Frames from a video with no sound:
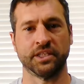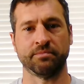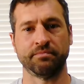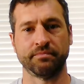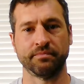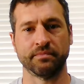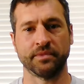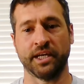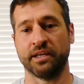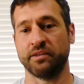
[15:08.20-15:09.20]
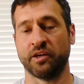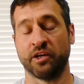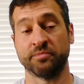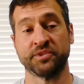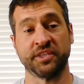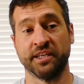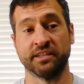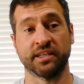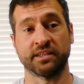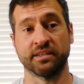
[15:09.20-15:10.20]
Yep. Yeah.
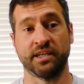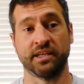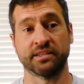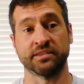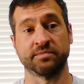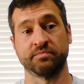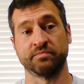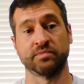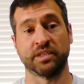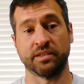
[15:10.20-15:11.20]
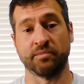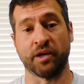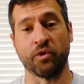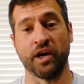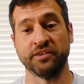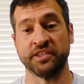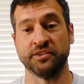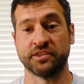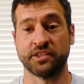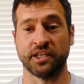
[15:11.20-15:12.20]
100%. Like, cause my wife,
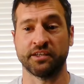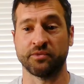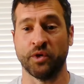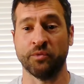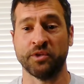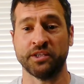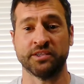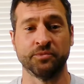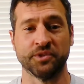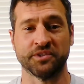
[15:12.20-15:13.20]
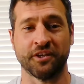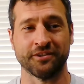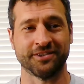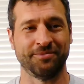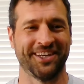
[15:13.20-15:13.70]
she's like, when will I see results?